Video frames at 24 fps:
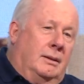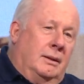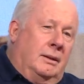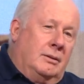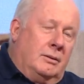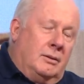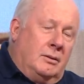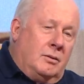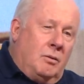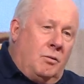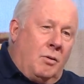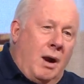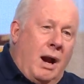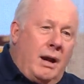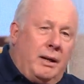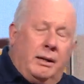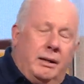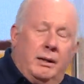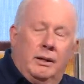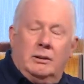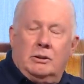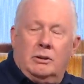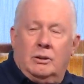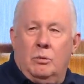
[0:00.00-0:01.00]
the
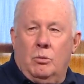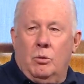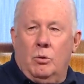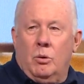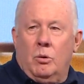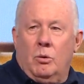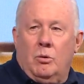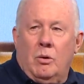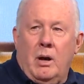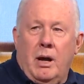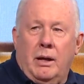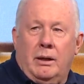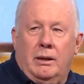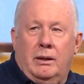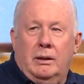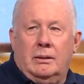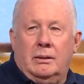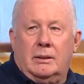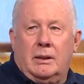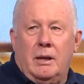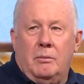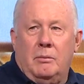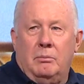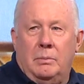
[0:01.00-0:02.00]
world
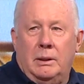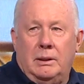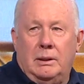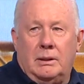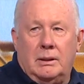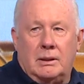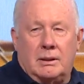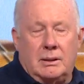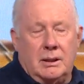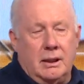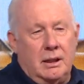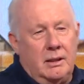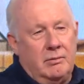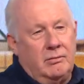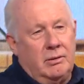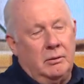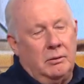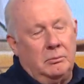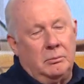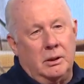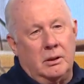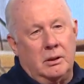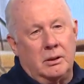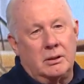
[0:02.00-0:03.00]
rankings can be
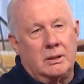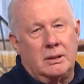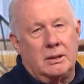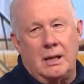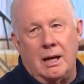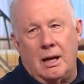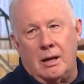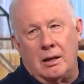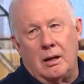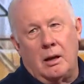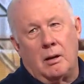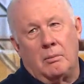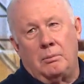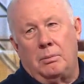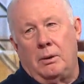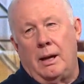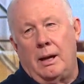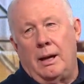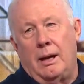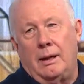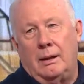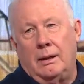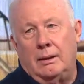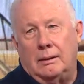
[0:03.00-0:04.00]
deceiving because they're not
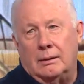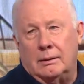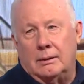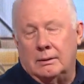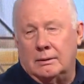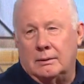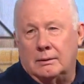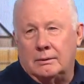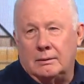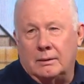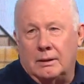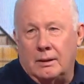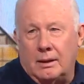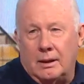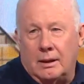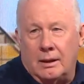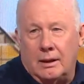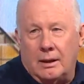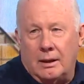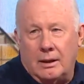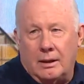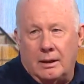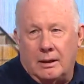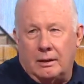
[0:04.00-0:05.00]
playing
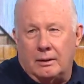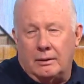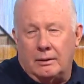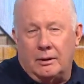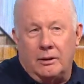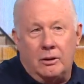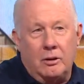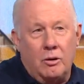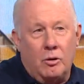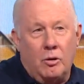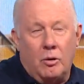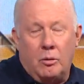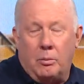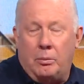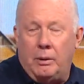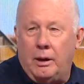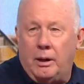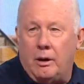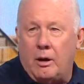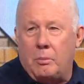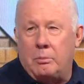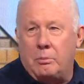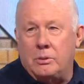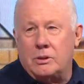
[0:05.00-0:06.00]
the
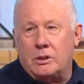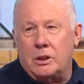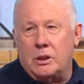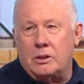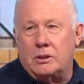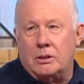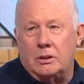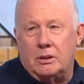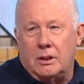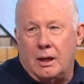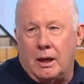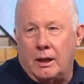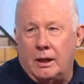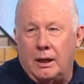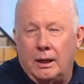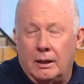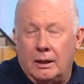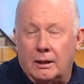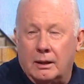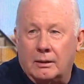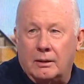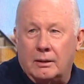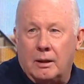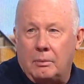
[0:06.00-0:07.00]
European opposition that
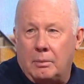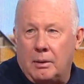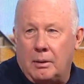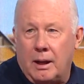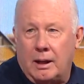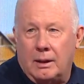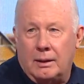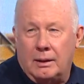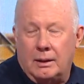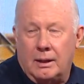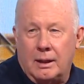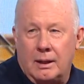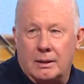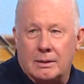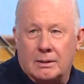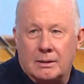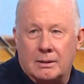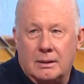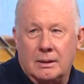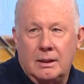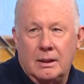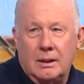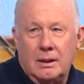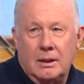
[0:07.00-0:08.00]
England are playing
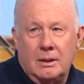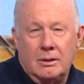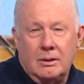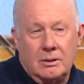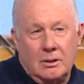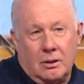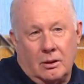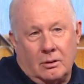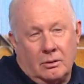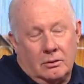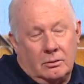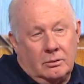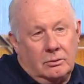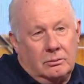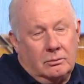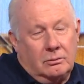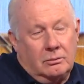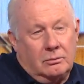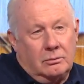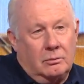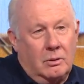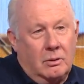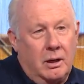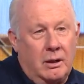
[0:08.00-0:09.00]
against. So
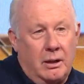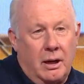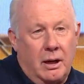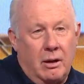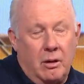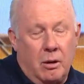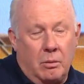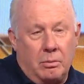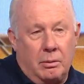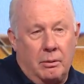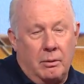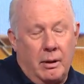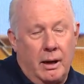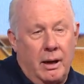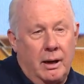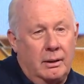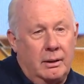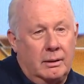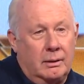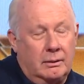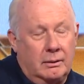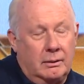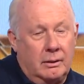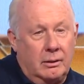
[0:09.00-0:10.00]
where they
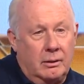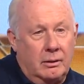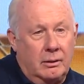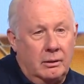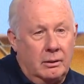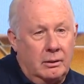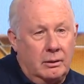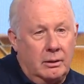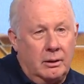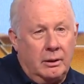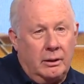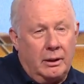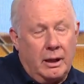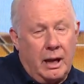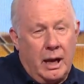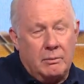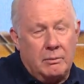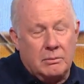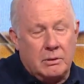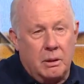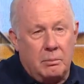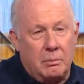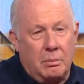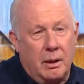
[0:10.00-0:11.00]
operate and the
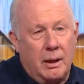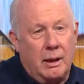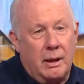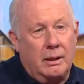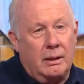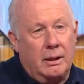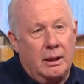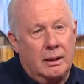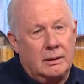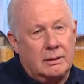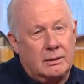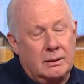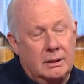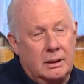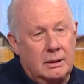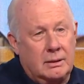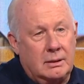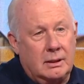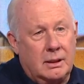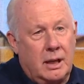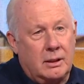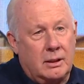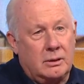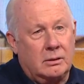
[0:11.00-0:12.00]
games they play against, the
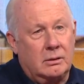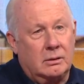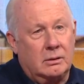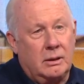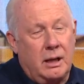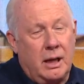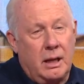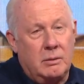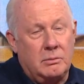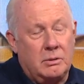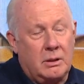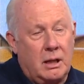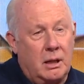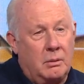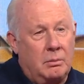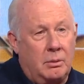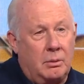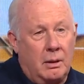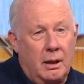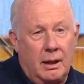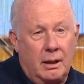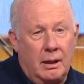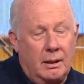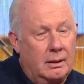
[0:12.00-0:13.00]
international games they
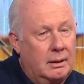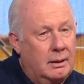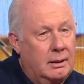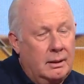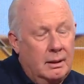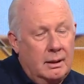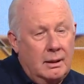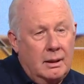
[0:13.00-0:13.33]
play,